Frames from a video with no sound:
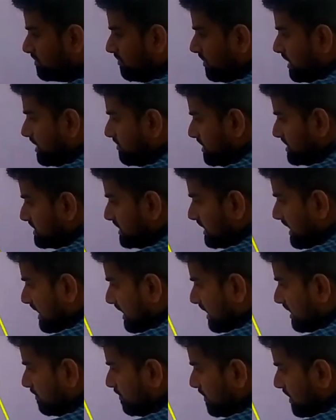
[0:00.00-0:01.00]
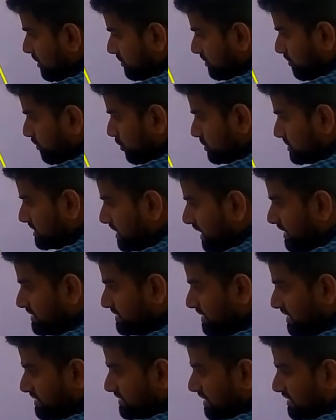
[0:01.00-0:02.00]
basically angle B on the both
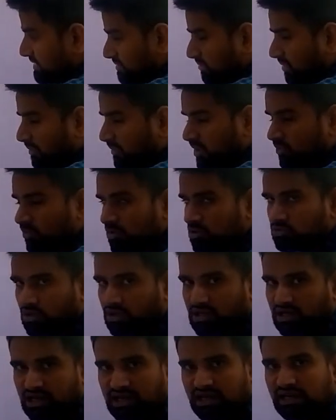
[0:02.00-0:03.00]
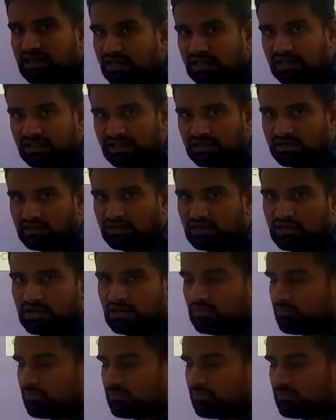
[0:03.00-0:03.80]
sides, these are sum of equals to 180 degree.